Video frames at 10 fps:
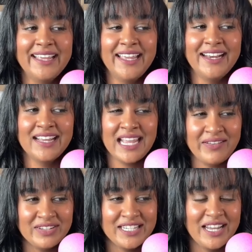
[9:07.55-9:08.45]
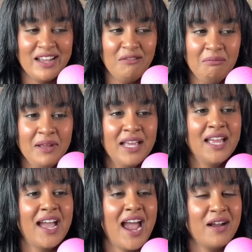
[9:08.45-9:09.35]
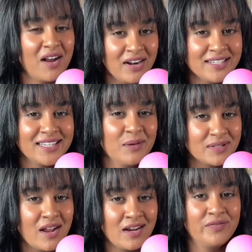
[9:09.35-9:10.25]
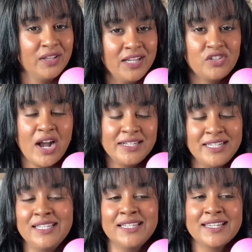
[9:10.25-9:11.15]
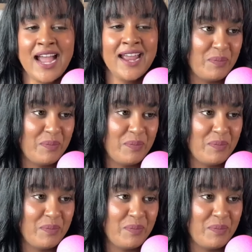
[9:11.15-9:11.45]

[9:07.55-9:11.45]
And I gave it to him. I honestly was not fully attracted to this guy,